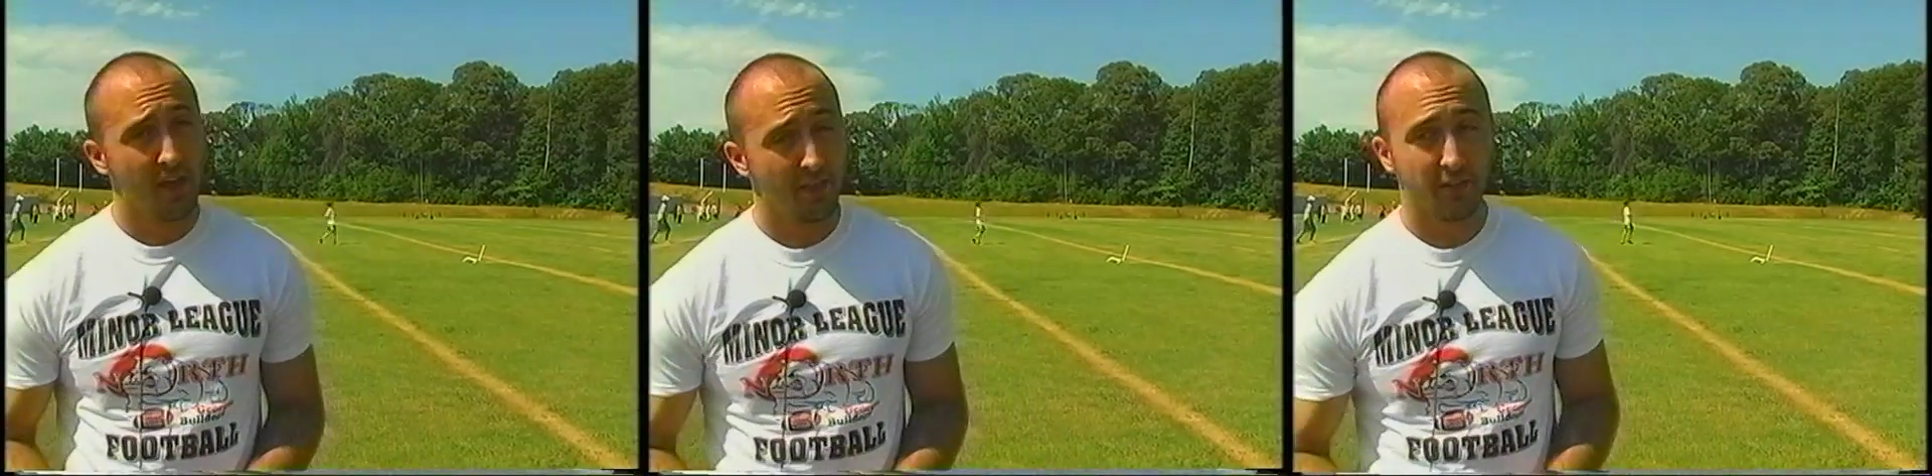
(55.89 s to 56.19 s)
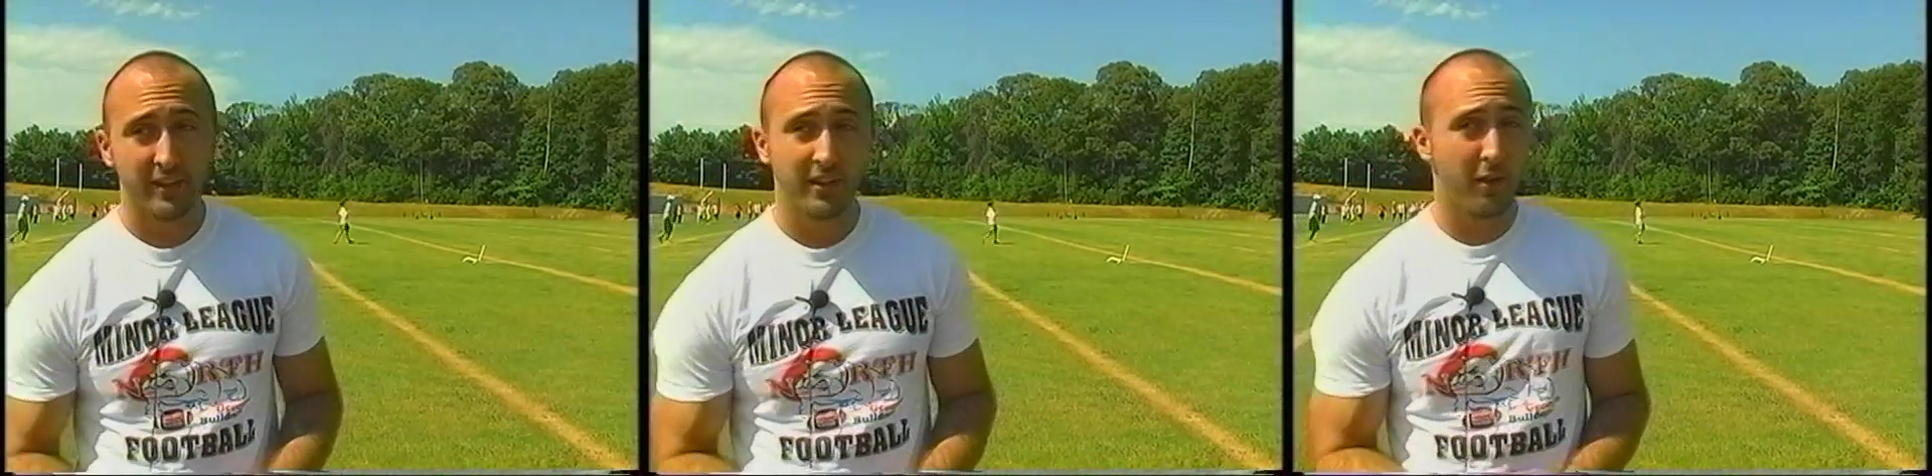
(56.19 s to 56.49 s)
So
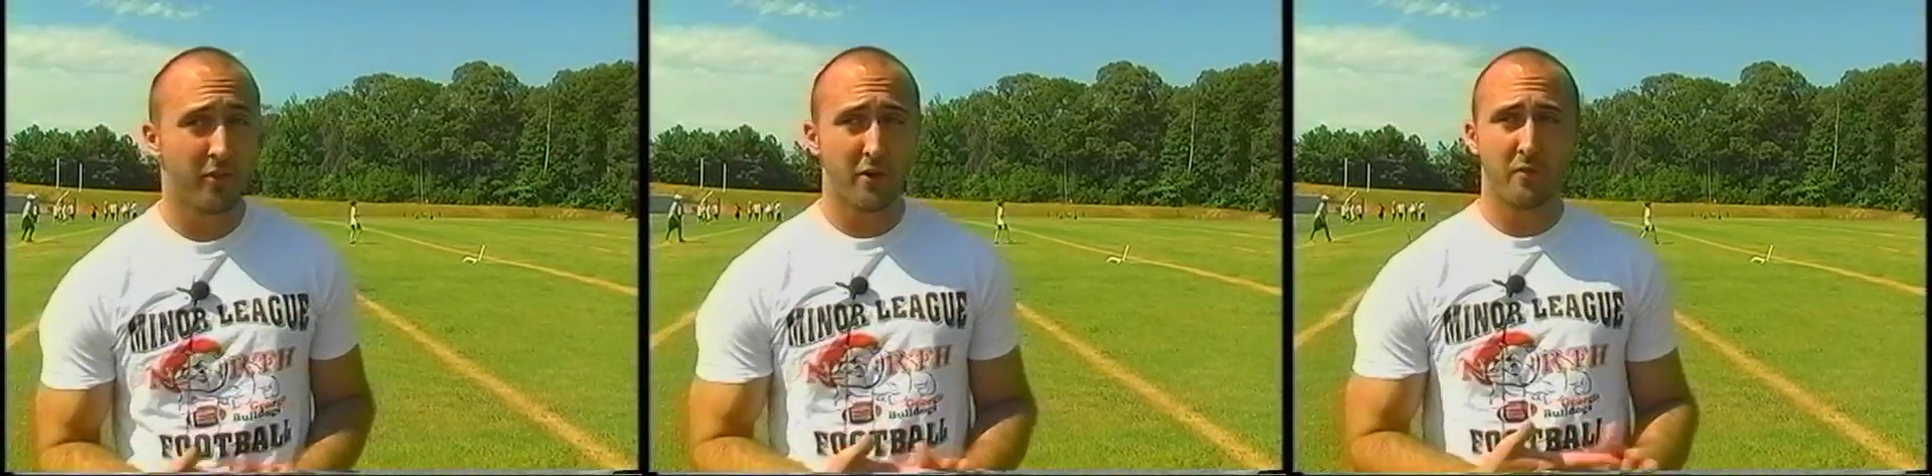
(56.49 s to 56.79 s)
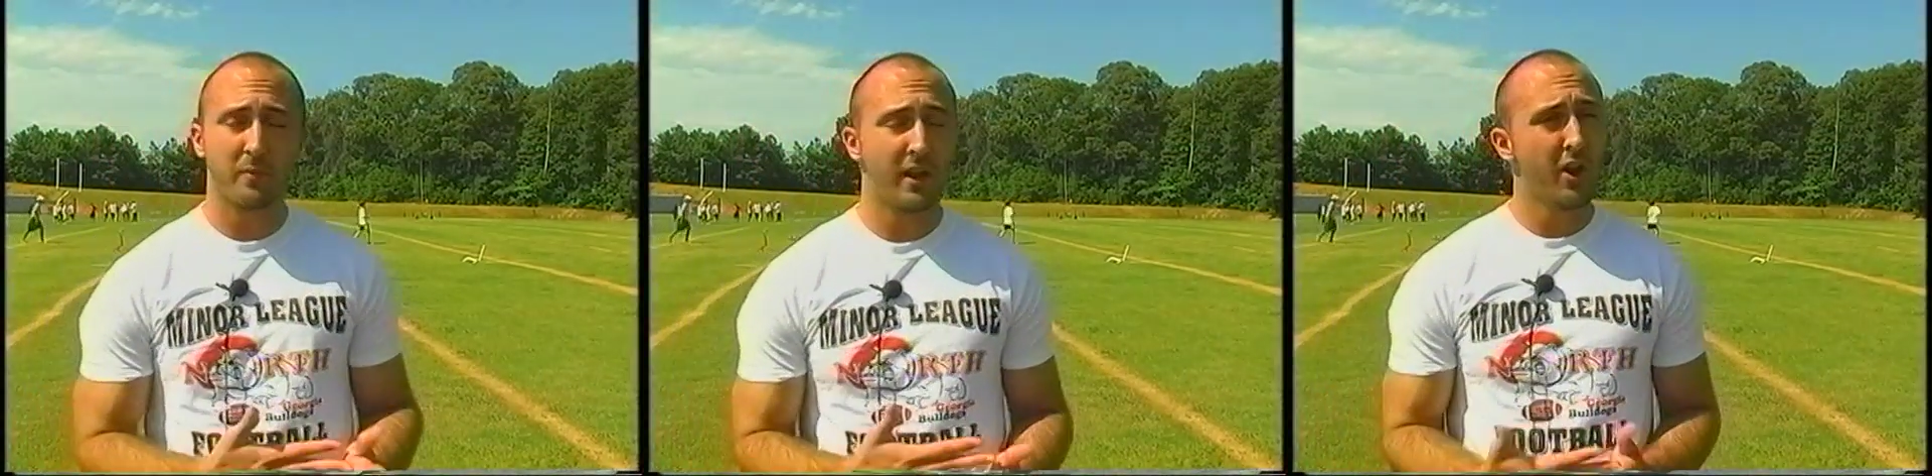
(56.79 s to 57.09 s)
then it all started
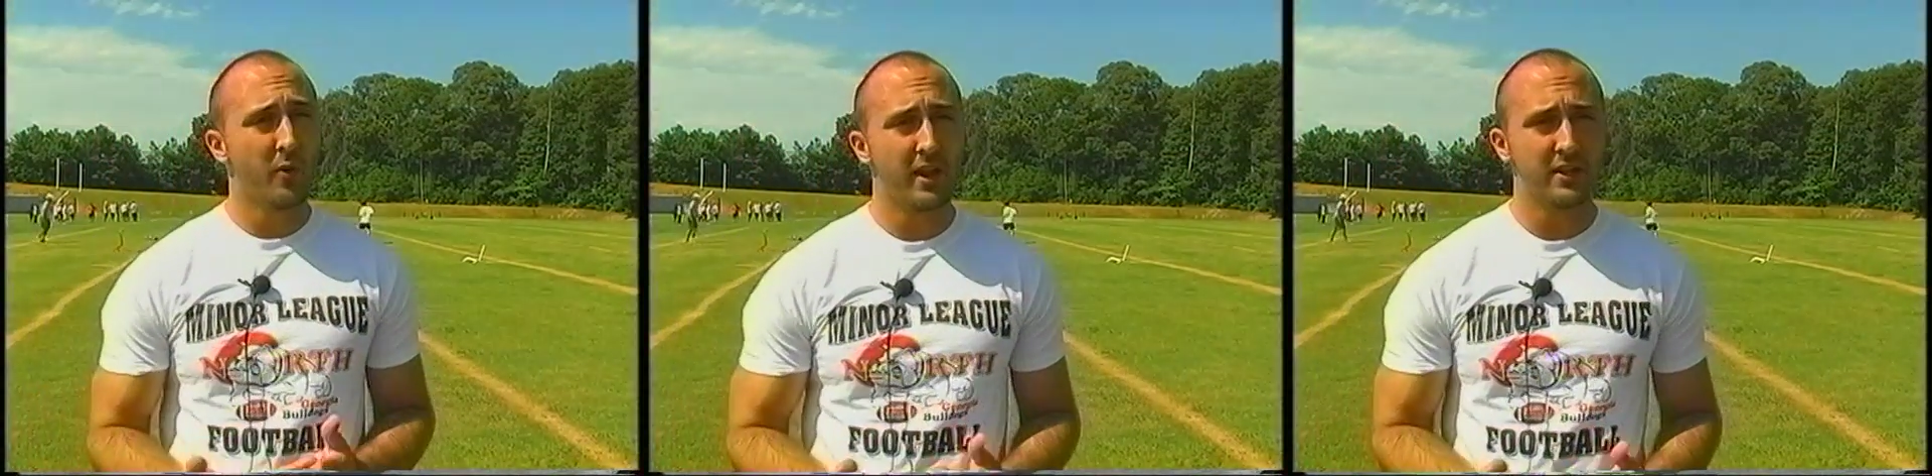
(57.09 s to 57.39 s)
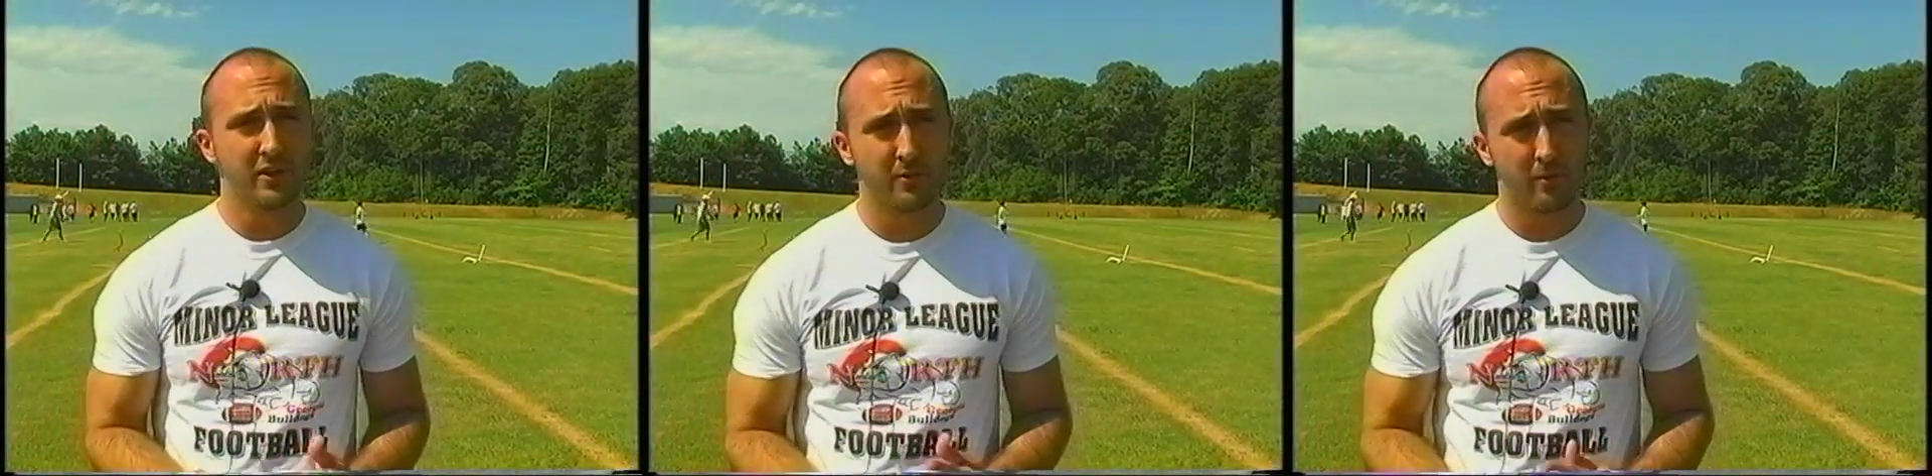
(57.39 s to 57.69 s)
from there. We had a
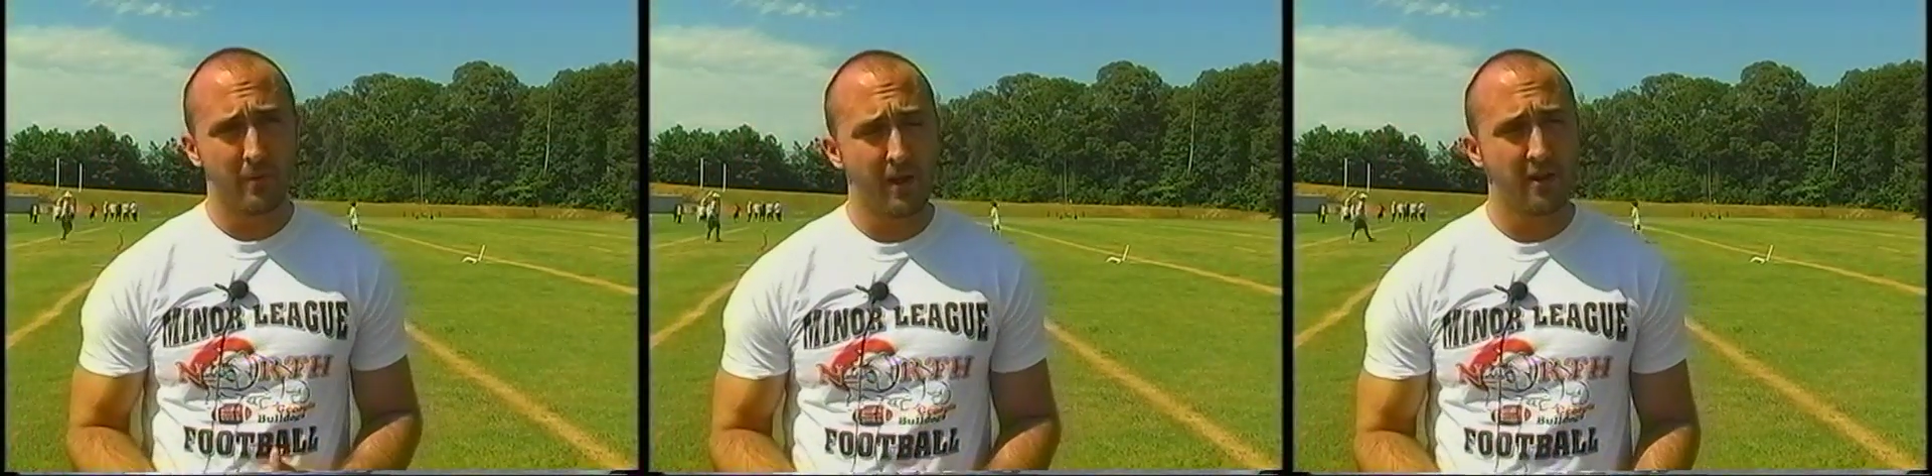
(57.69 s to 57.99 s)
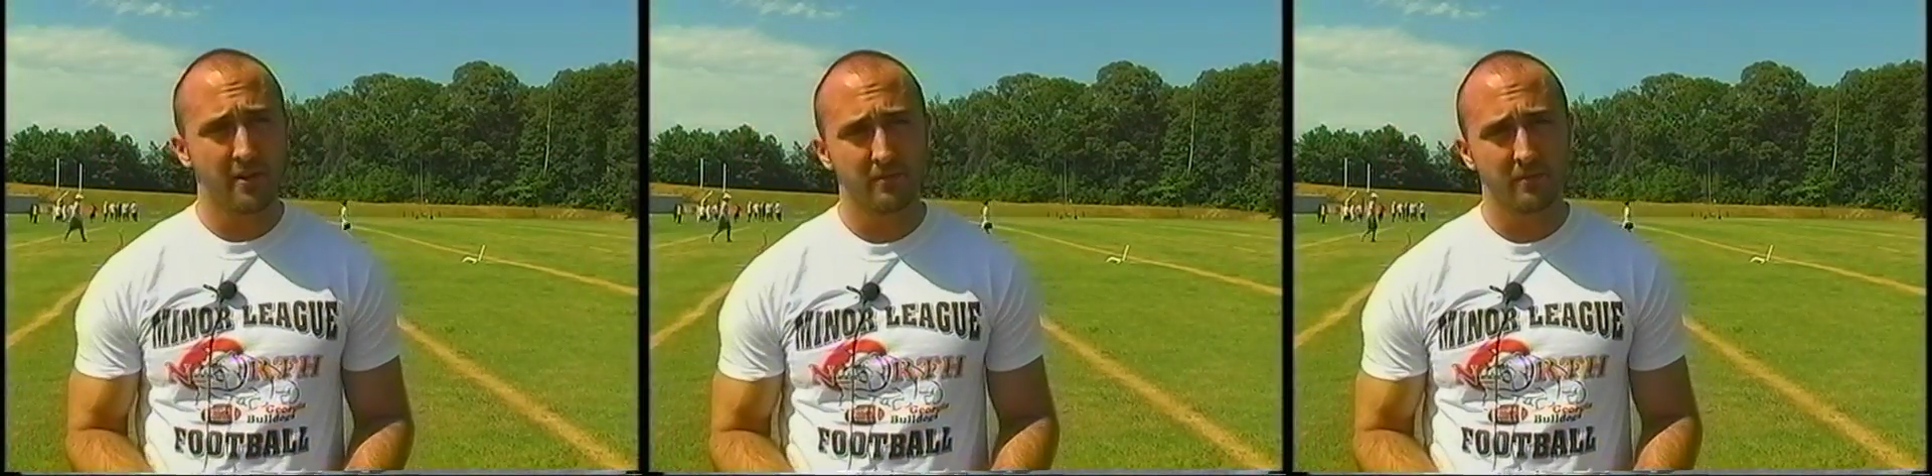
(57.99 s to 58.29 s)
year of
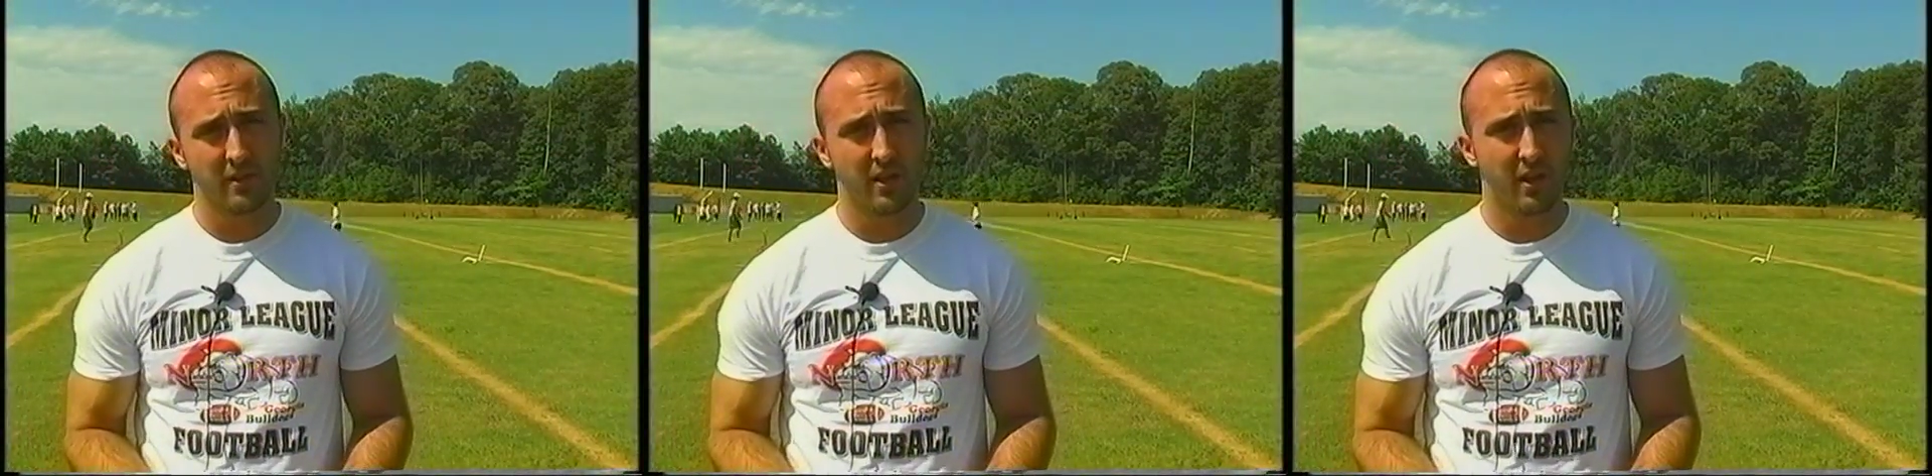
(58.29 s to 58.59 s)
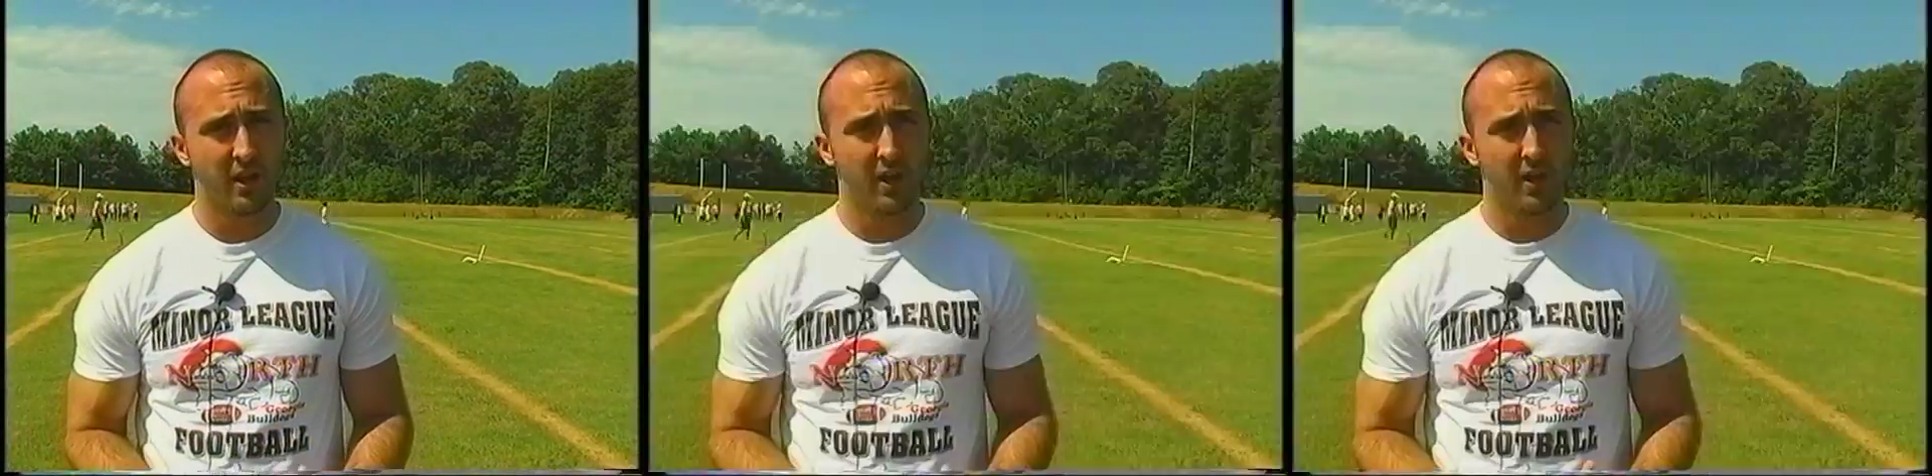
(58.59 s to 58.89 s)
preparing,
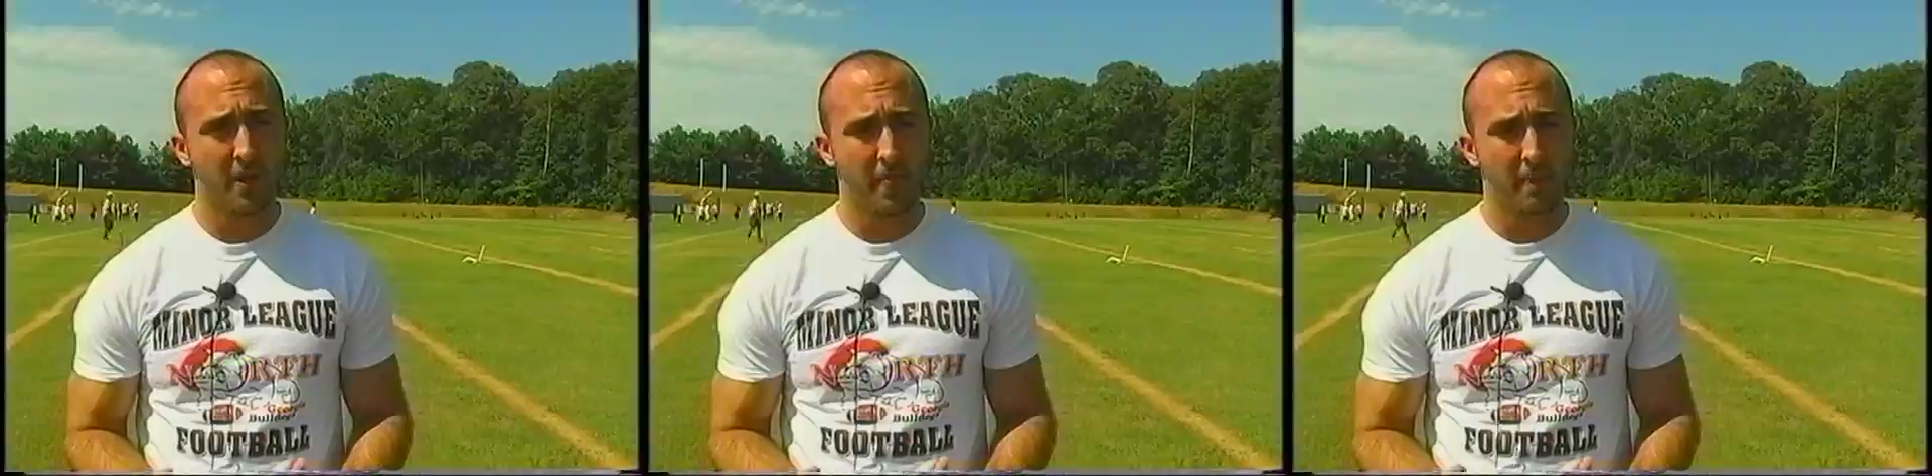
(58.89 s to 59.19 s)
uh,